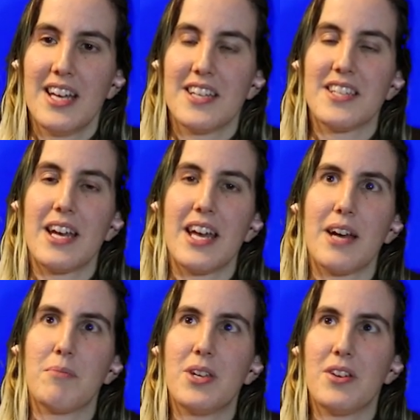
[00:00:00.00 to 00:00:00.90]
Because
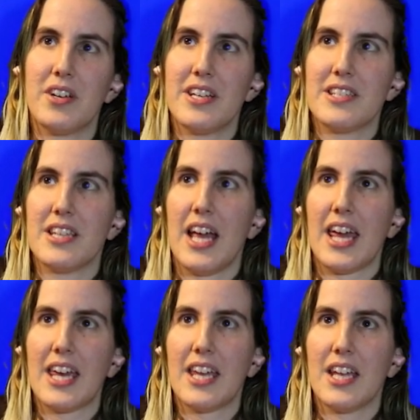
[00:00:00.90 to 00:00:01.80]
I'm curious,
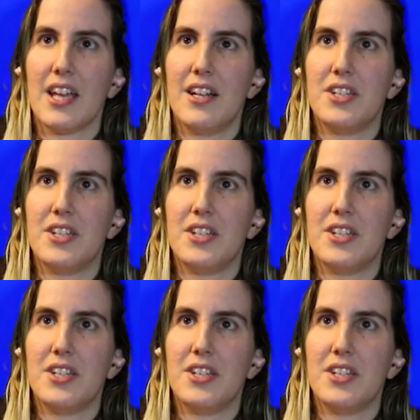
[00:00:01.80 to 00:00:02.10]
like,